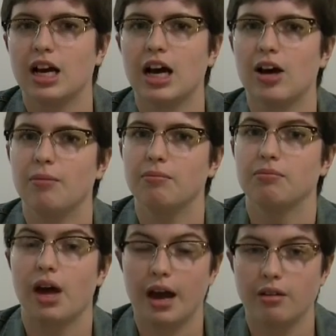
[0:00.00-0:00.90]

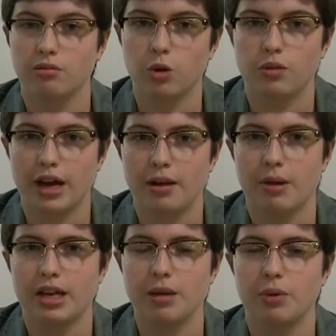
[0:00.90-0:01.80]
I would
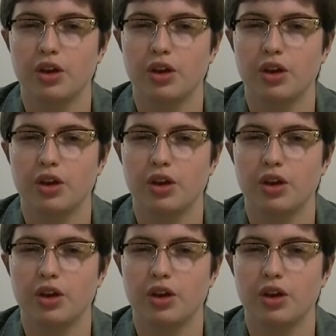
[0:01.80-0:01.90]
recommend it.